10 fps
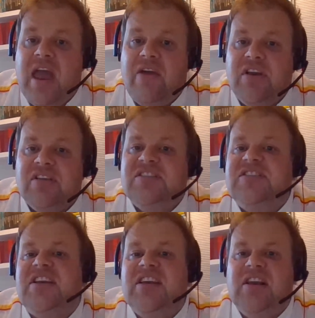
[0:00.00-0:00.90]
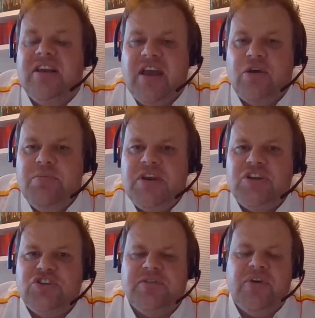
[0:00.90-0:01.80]
Eric is a technical account
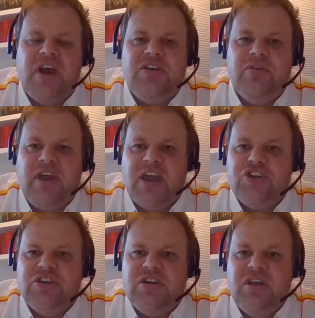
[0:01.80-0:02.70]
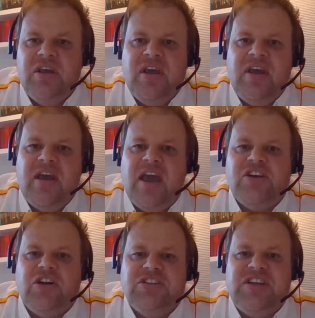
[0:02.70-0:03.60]
manager for education
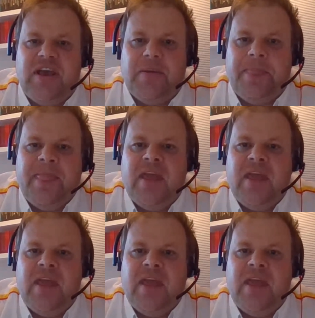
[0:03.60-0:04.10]
at Altair,